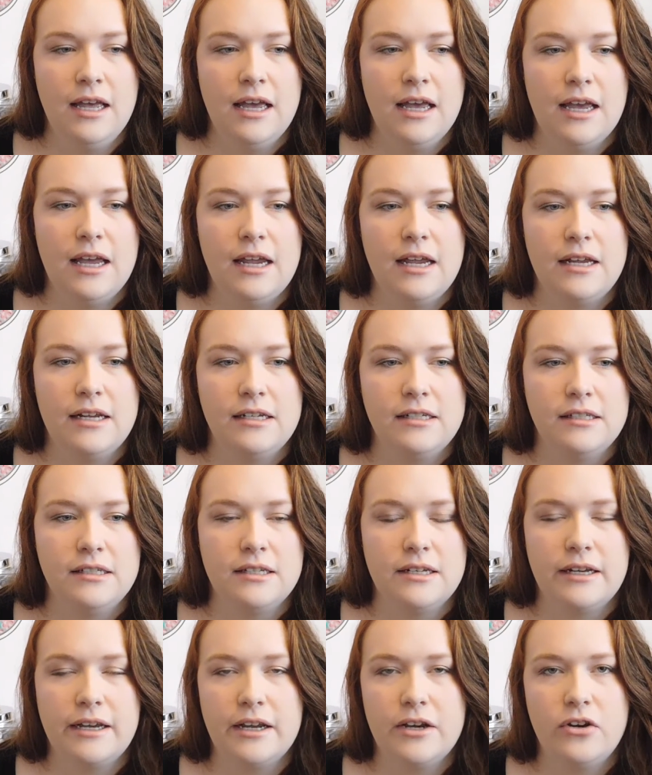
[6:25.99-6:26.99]
And
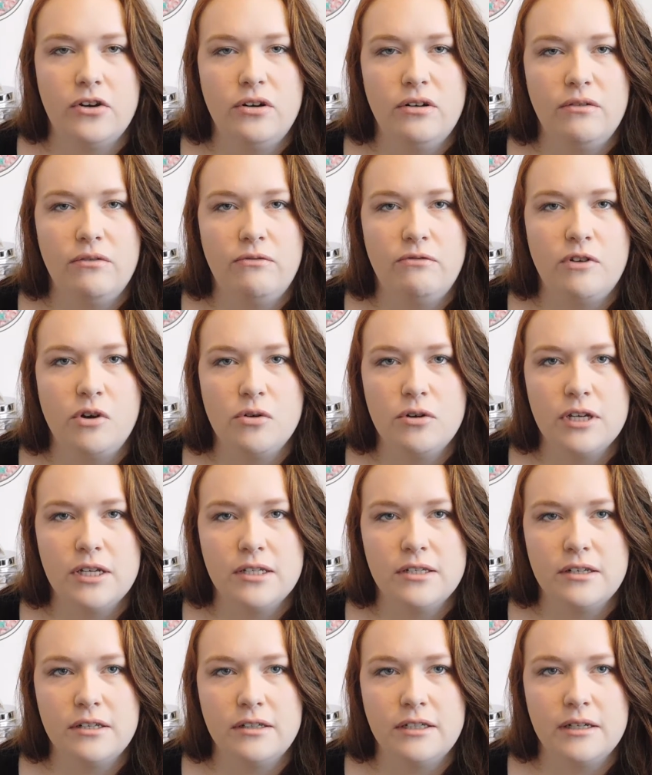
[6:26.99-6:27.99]
like I couldn't
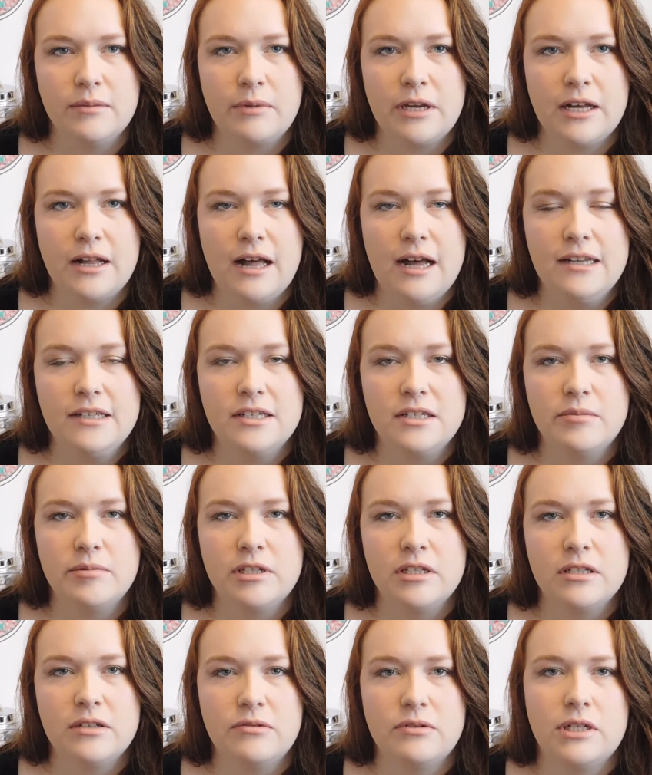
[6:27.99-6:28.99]
focus on like my classes
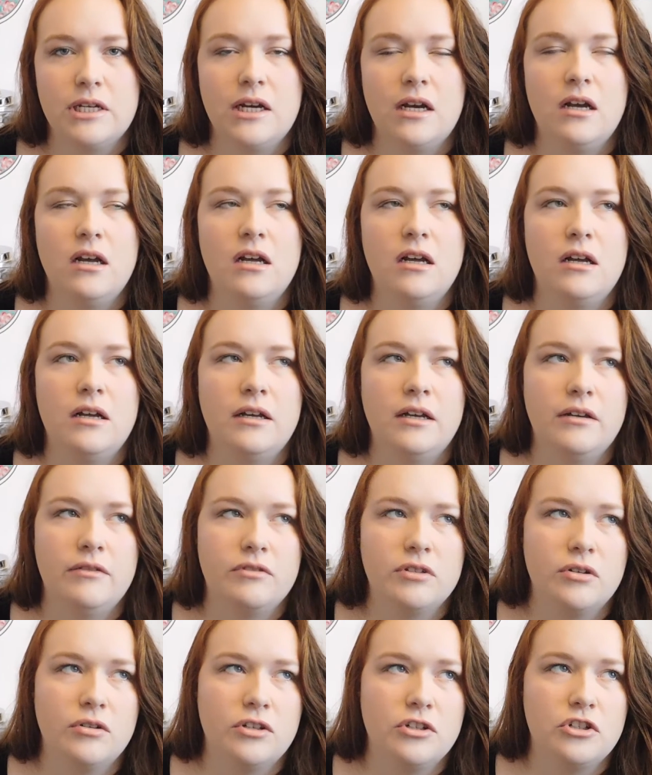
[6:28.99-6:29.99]
because I was like, oh, I have
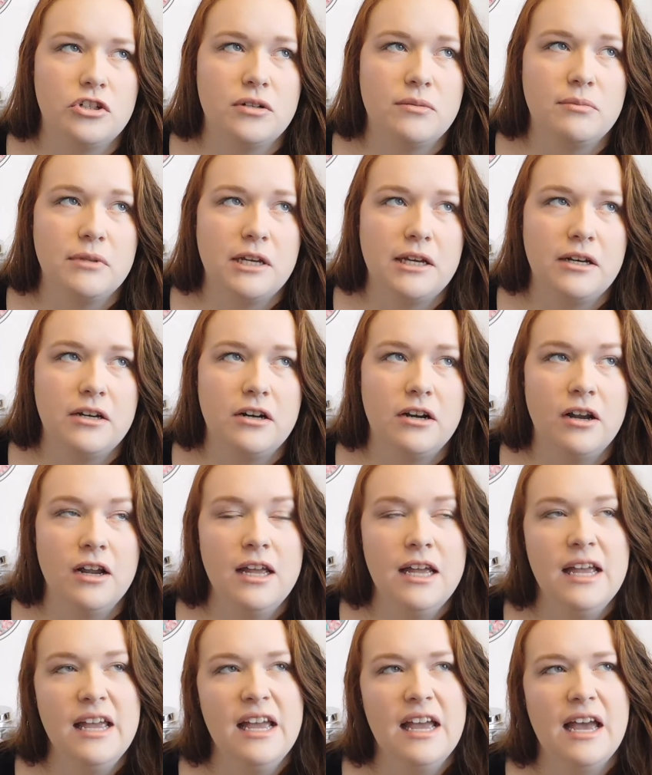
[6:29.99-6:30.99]
to go to the gym later.
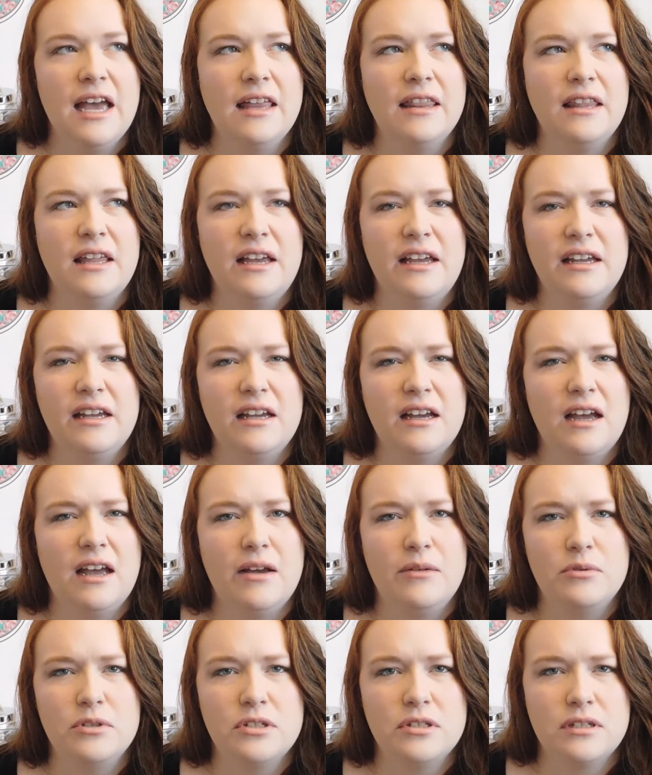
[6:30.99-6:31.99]
And like
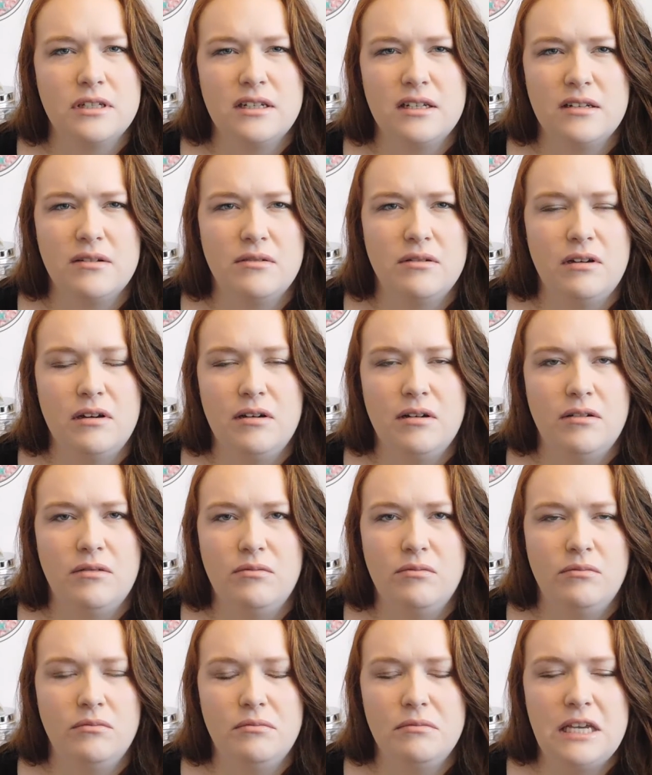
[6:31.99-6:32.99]
I was like
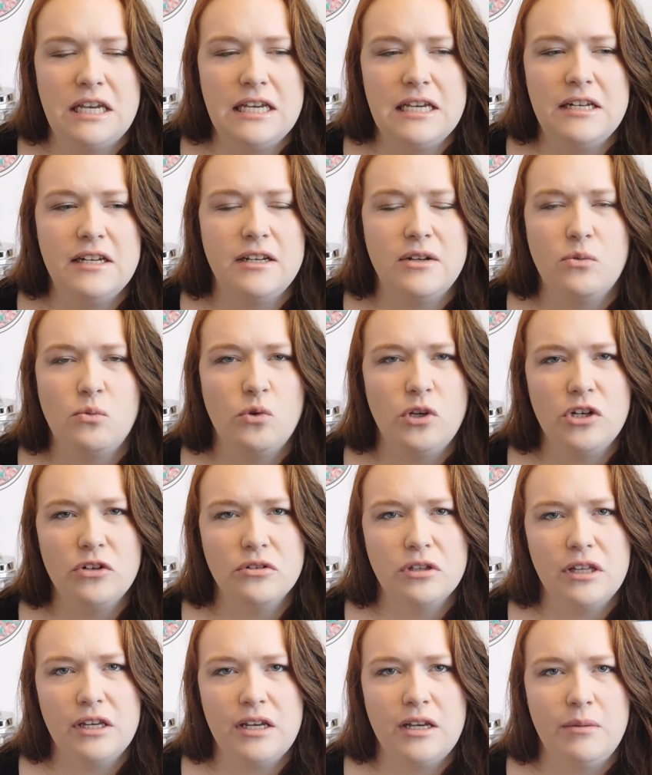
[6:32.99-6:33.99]
eating
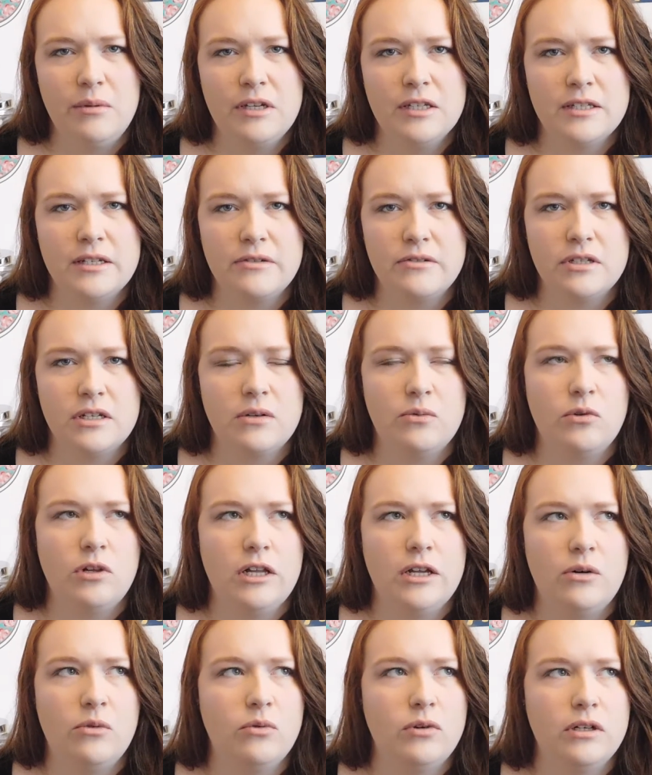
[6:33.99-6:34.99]
weirdly because I was like, well,
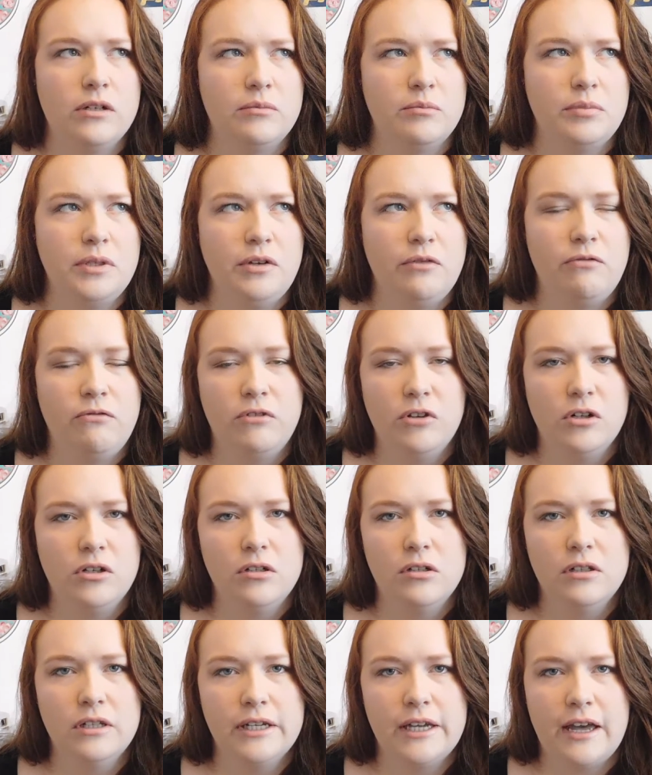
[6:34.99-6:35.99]
I don't want to be
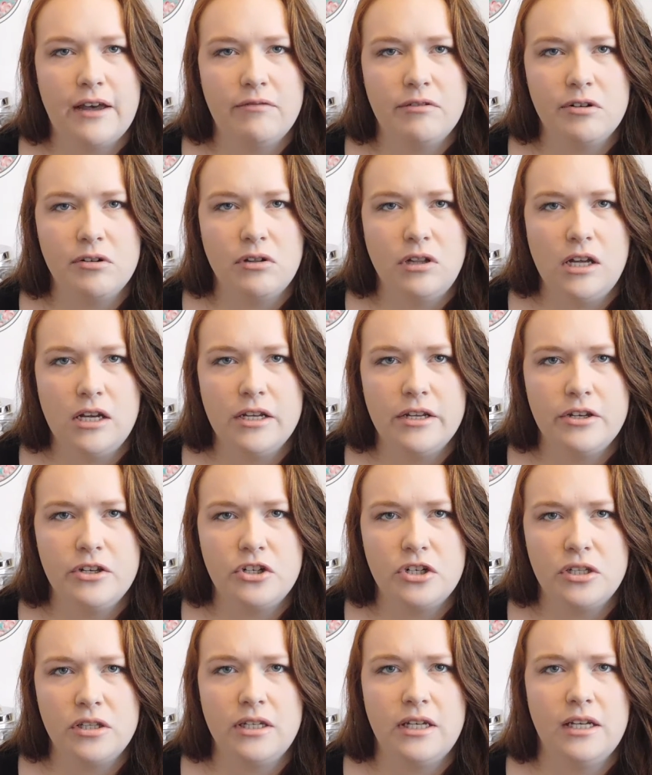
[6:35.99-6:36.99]
full like after
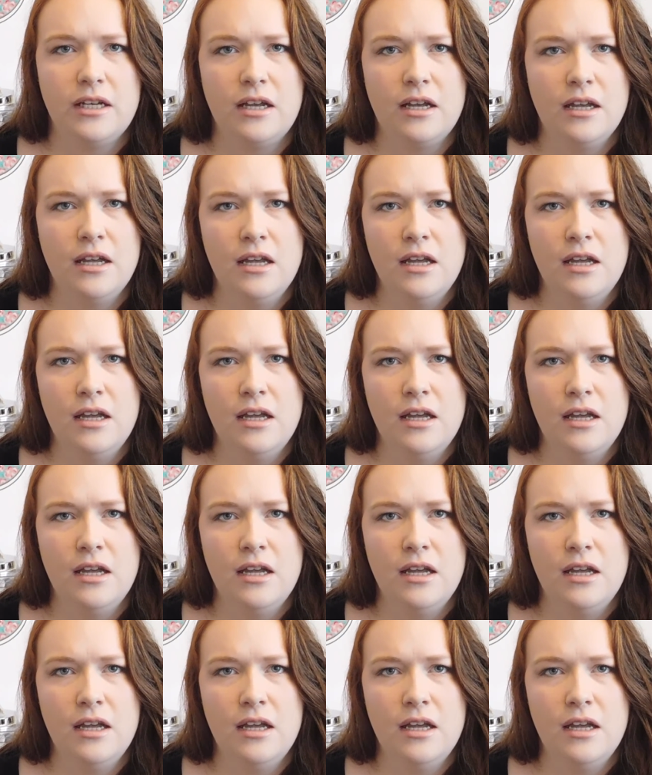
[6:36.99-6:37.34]
lunch and like